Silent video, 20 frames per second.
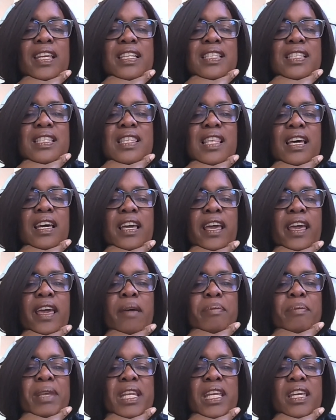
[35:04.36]
is the
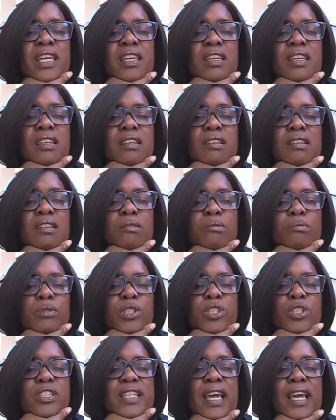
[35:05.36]
ebony,
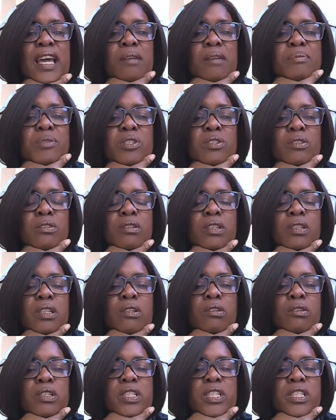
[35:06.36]
which is absolutely
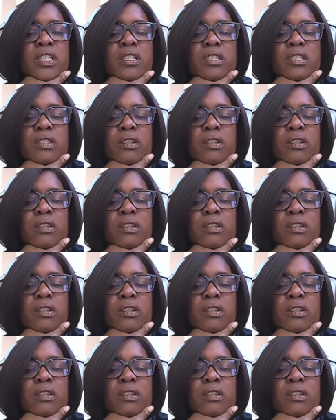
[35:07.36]
gorgeous.